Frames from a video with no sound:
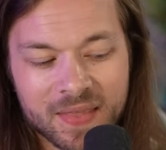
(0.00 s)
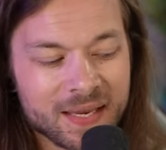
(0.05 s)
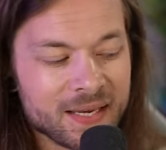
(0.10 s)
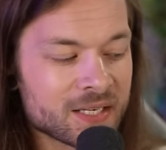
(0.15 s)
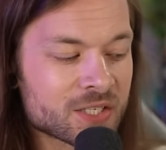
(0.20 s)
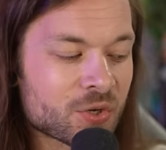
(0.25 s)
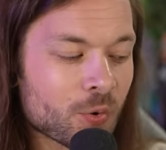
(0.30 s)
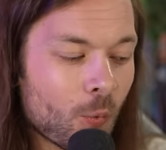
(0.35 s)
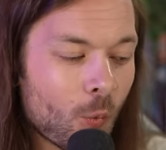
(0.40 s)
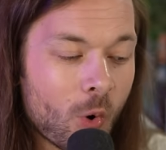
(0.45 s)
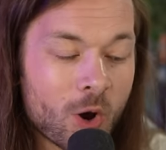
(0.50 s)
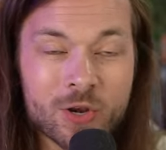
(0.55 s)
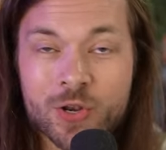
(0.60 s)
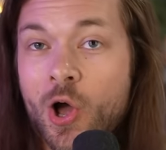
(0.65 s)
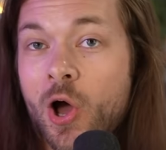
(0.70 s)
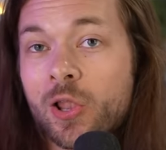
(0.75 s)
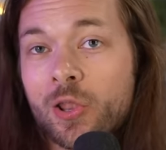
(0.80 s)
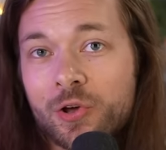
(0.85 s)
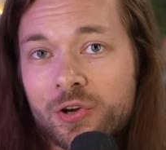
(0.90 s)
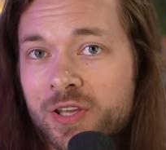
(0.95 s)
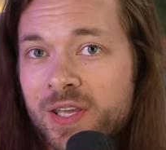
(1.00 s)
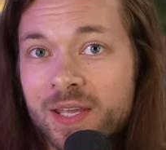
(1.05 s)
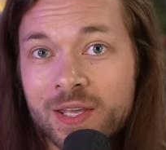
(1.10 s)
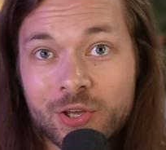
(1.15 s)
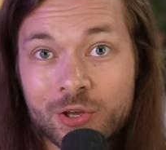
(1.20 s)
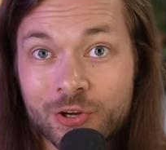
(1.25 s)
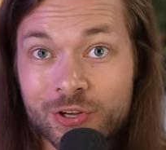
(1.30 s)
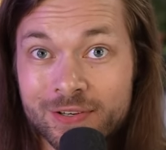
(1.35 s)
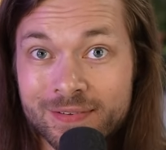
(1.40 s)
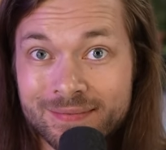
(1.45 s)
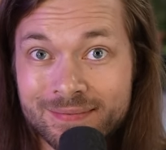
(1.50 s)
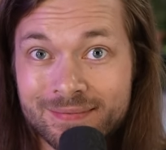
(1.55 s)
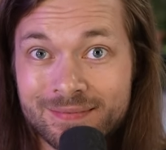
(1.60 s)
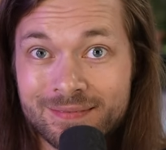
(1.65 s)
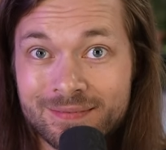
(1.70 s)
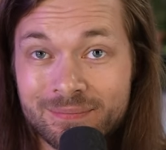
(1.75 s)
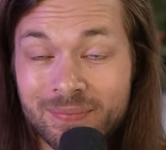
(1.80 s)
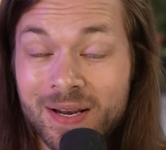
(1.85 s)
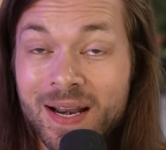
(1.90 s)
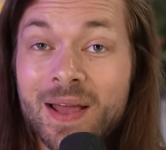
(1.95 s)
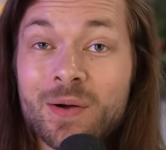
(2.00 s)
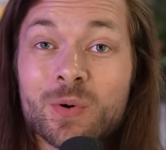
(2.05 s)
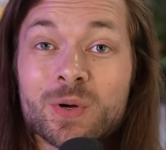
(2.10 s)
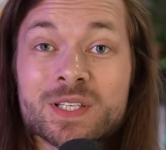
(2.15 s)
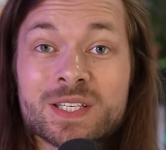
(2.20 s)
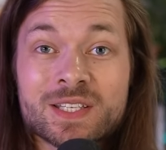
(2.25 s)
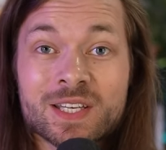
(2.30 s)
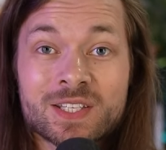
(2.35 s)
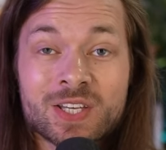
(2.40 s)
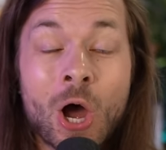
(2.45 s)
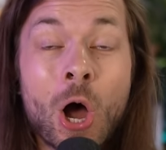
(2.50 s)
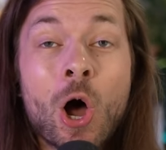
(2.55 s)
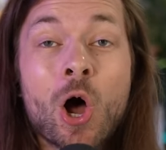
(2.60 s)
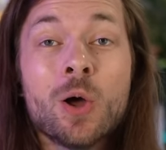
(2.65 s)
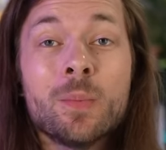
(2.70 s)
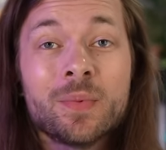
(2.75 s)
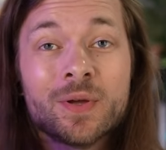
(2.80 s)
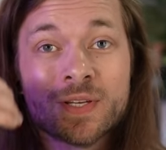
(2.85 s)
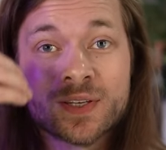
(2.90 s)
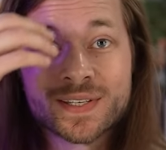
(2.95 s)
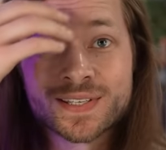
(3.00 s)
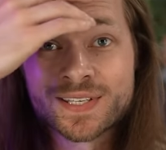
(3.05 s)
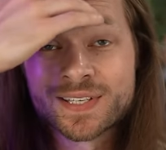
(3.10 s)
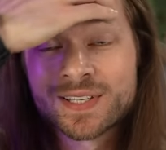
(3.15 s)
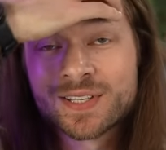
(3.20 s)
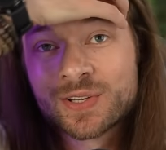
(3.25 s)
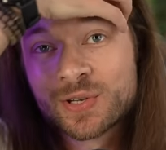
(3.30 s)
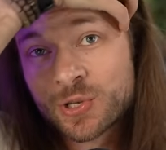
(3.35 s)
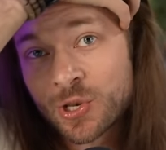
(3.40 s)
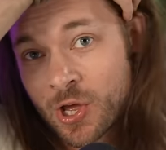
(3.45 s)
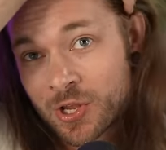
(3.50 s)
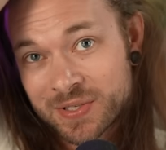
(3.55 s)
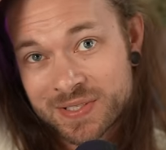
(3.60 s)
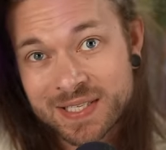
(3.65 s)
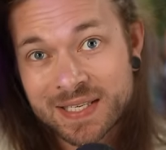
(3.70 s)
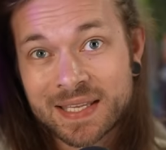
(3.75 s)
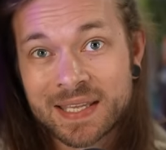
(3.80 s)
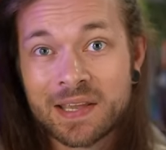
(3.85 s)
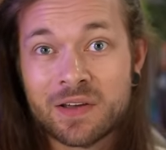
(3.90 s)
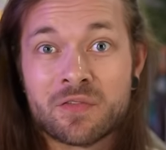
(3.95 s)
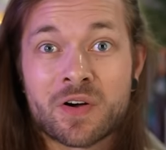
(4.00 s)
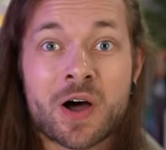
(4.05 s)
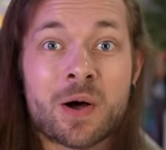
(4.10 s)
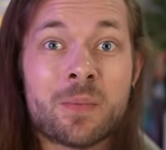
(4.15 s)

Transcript: Things were not looking good, but I was determined not to give